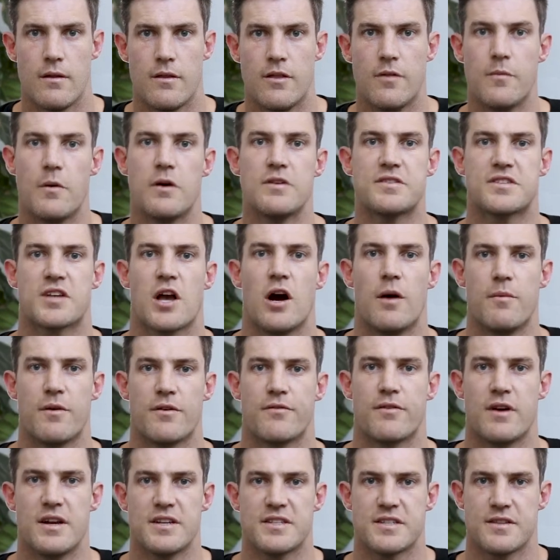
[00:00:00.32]
The most
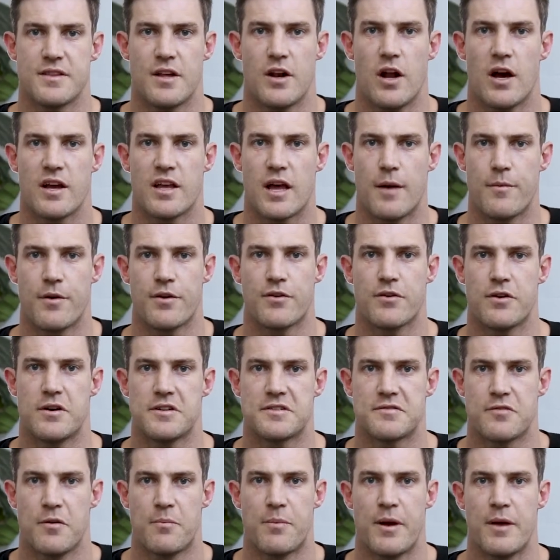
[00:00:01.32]
common reason that I come
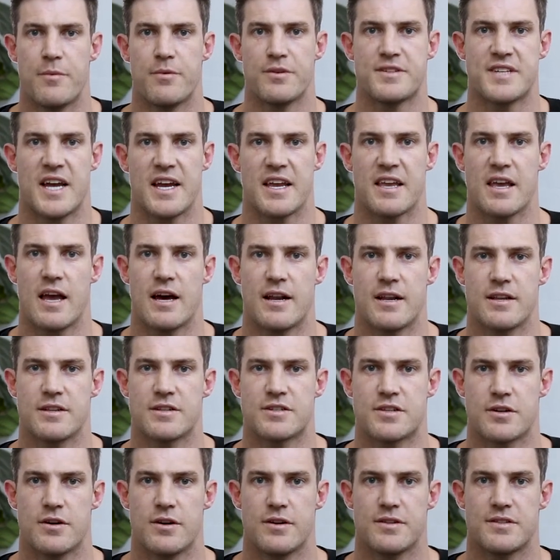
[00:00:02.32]
across for people taking out
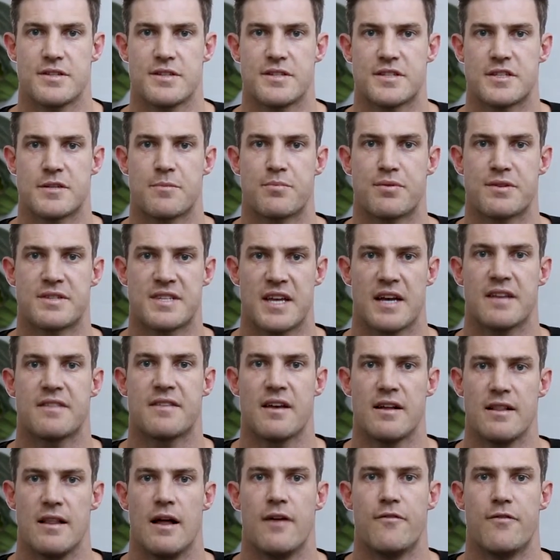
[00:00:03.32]
insurance is to protect
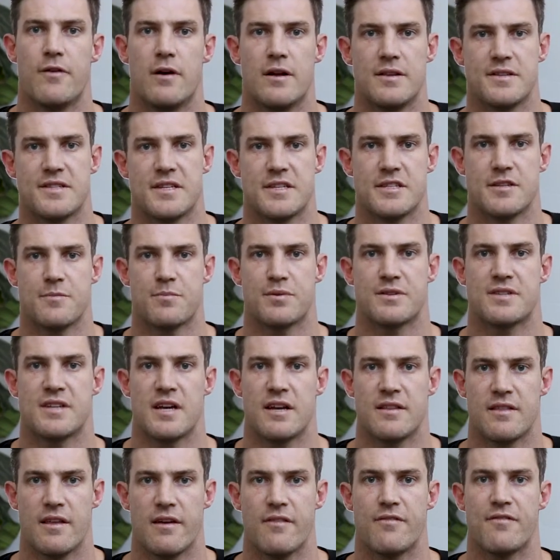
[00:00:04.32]
their loved ones and to
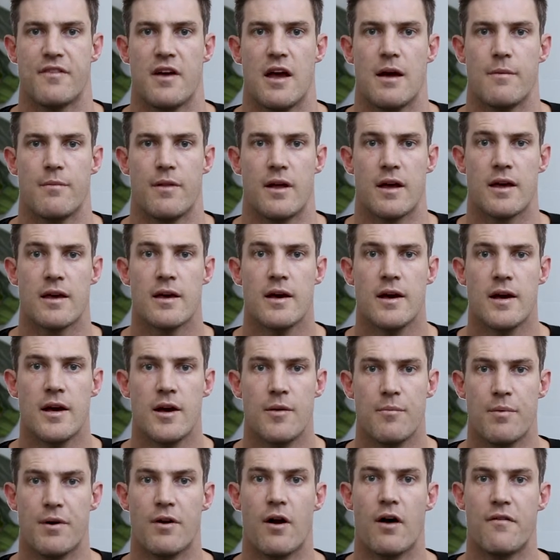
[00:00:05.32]
protect their family.
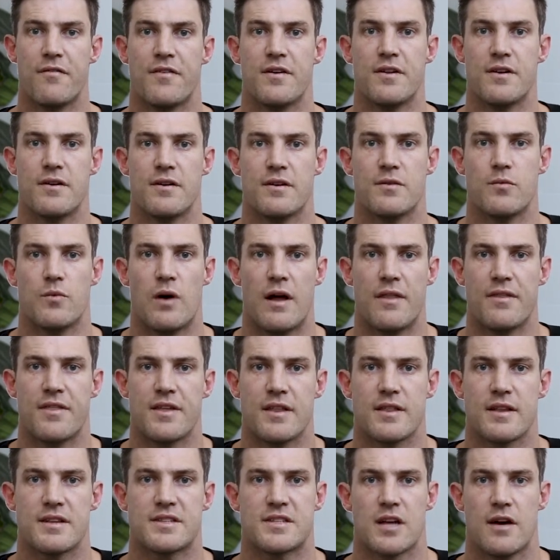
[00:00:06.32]
But often, one
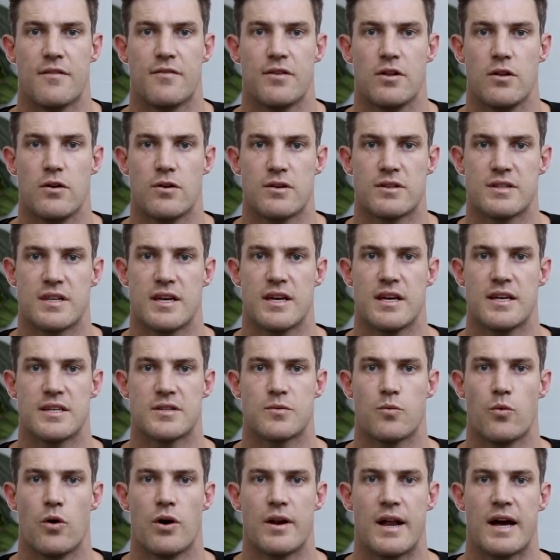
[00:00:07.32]
thing that's overlooked
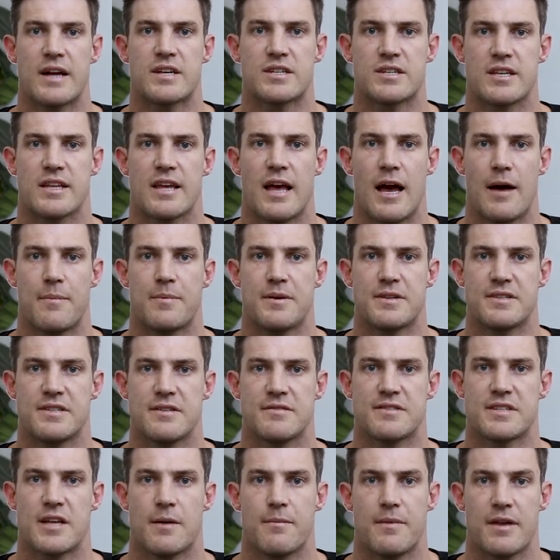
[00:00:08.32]
is what actually happens
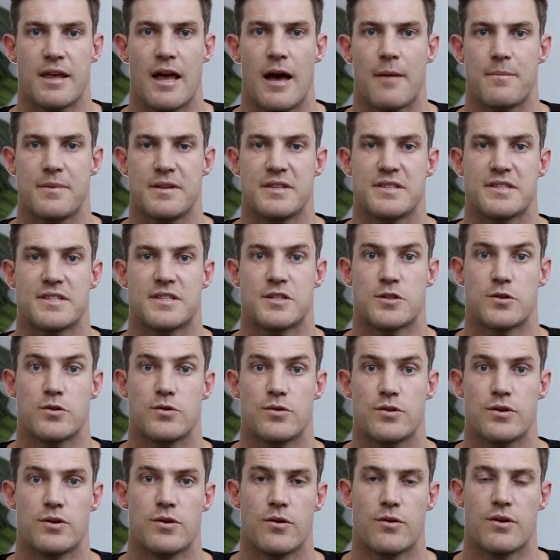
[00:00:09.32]
if something happens to
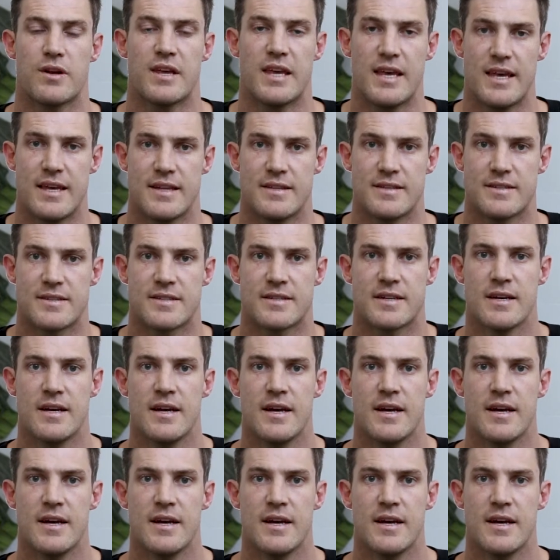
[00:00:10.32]
your kids.